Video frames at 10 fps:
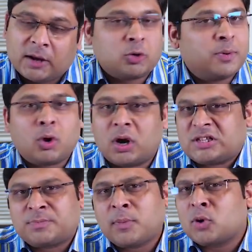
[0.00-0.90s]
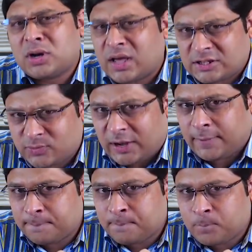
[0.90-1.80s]
It could be called as a propaganda as
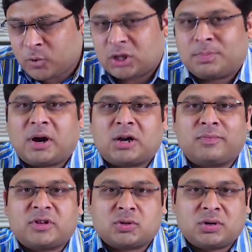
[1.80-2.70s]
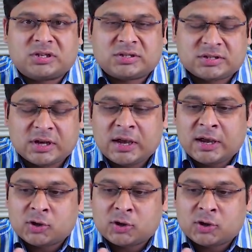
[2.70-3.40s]
well on the part of Western nations.